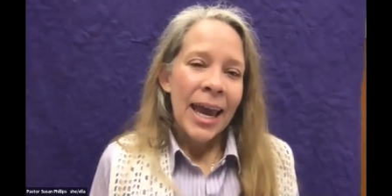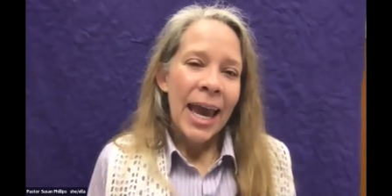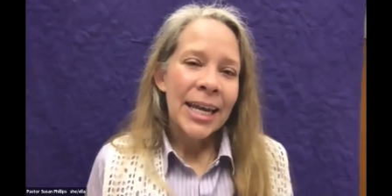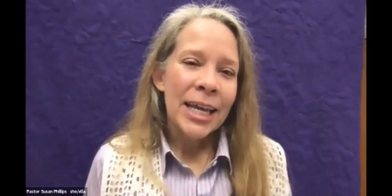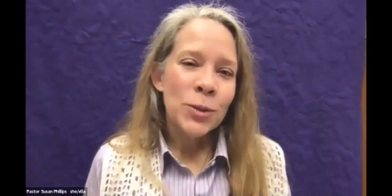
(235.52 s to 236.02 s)

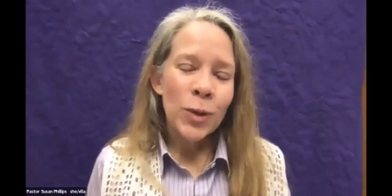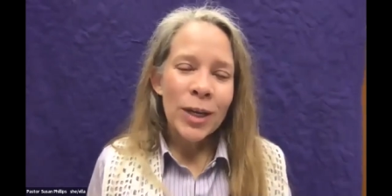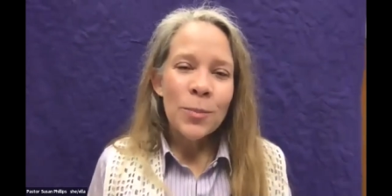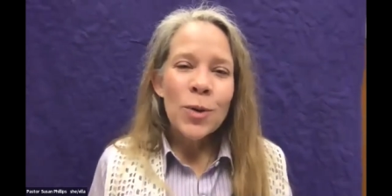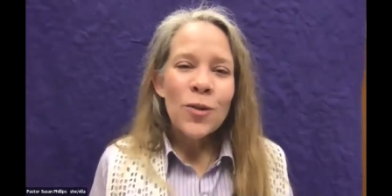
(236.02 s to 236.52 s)
And as we
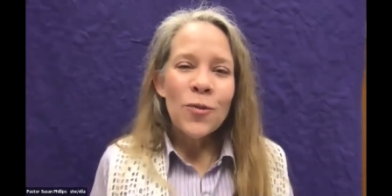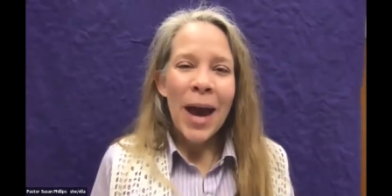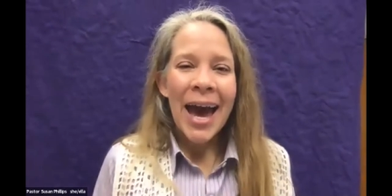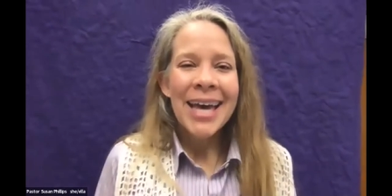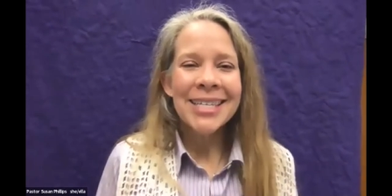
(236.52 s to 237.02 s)
move
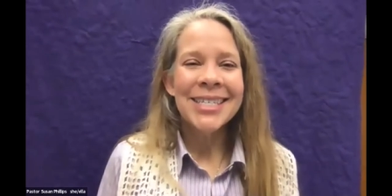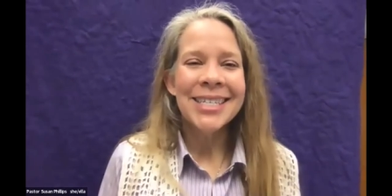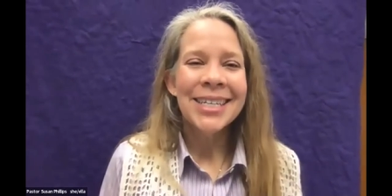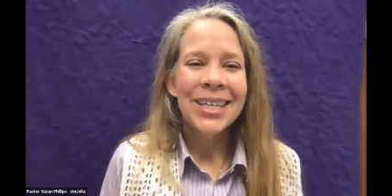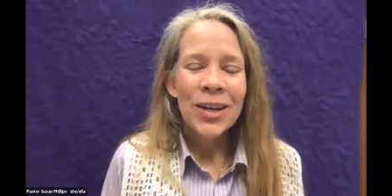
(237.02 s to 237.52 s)

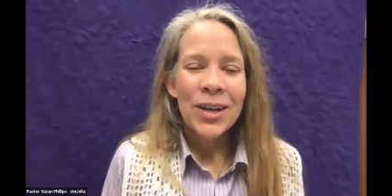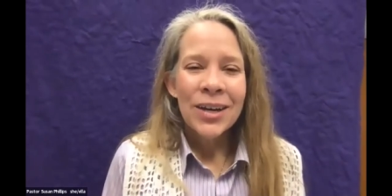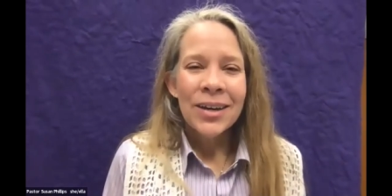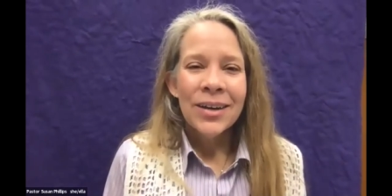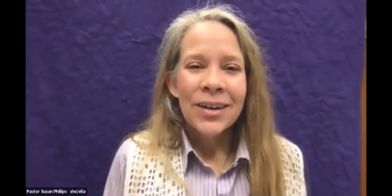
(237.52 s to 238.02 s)
past
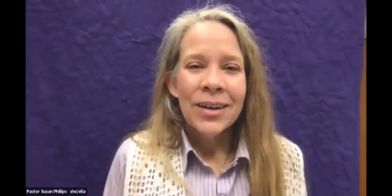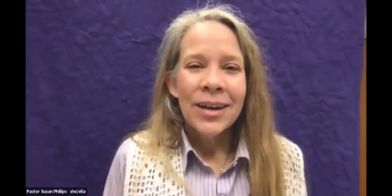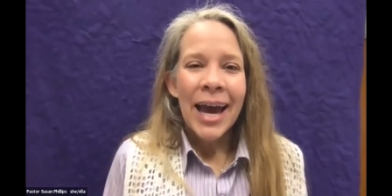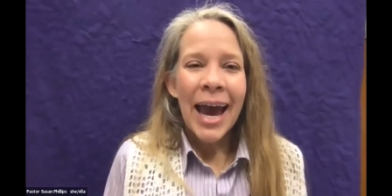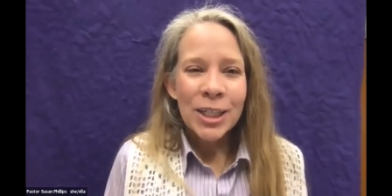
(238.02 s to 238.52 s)

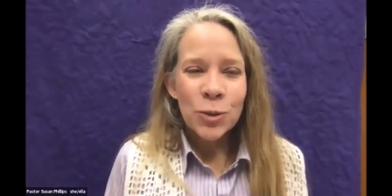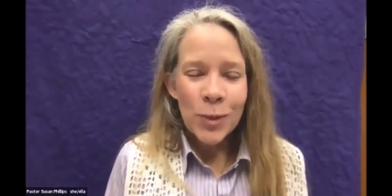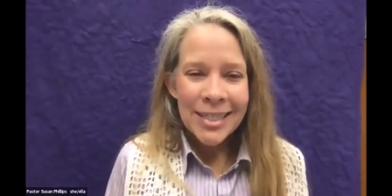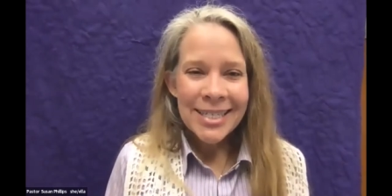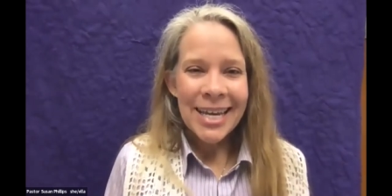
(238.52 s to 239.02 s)
Ash
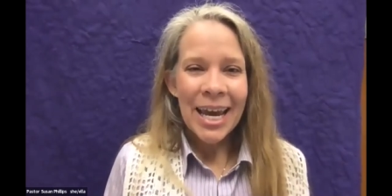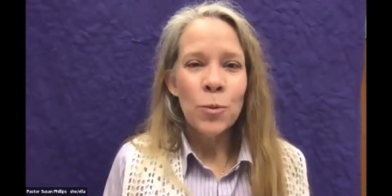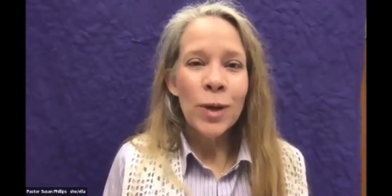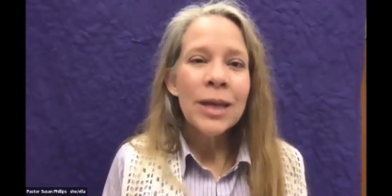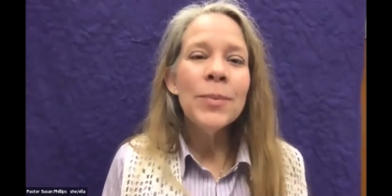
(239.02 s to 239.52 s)
Wednesday,
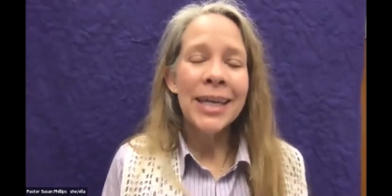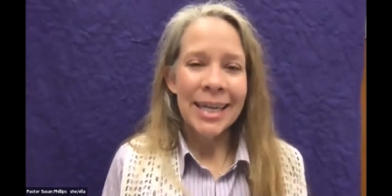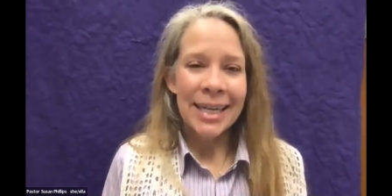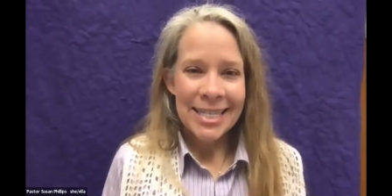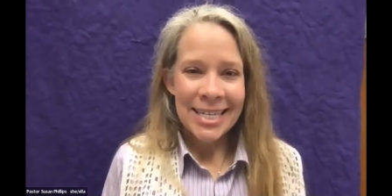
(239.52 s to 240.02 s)
we begin
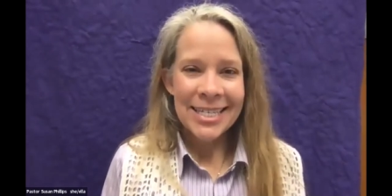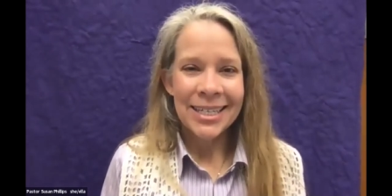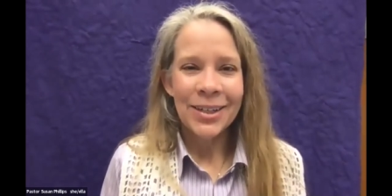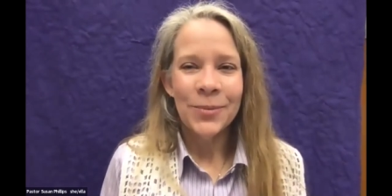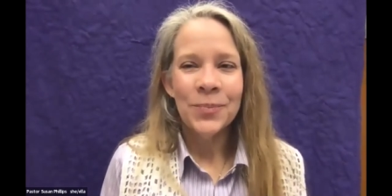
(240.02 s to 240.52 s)
a season